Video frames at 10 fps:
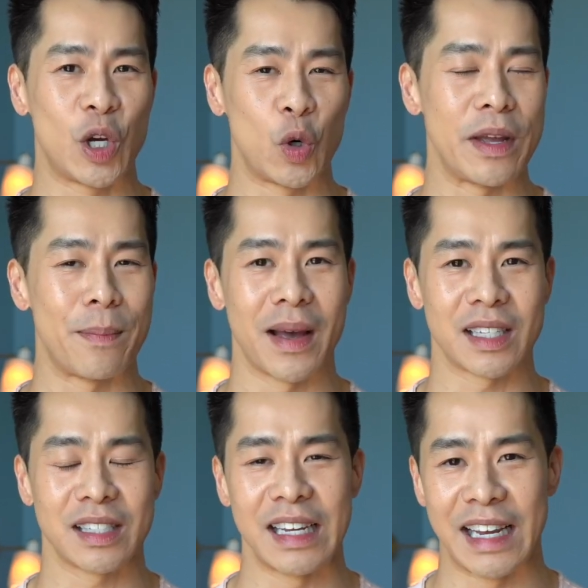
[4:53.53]
gooey
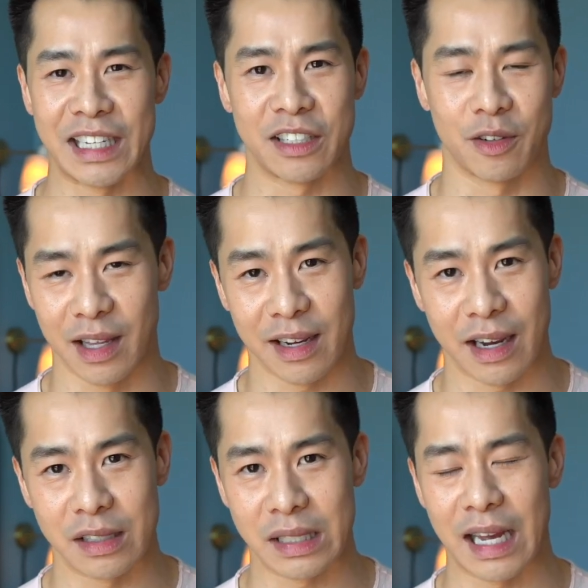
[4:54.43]
mess in your
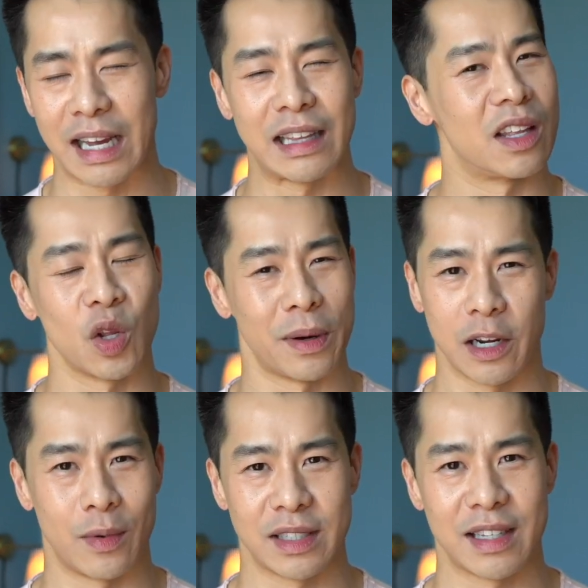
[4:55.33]
luggage, and
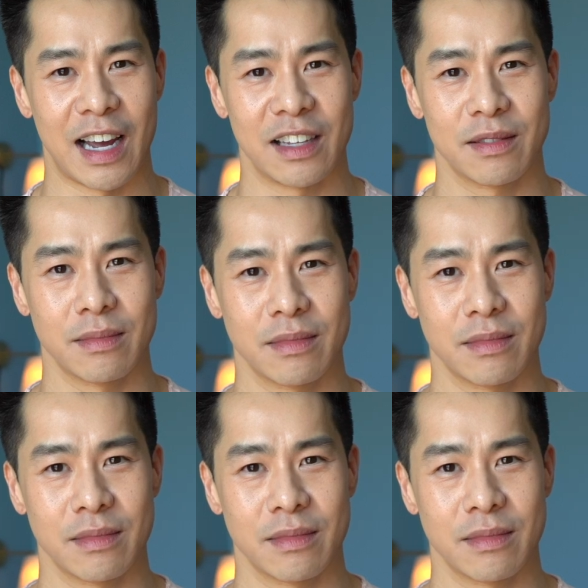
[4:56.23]
nobody wants that.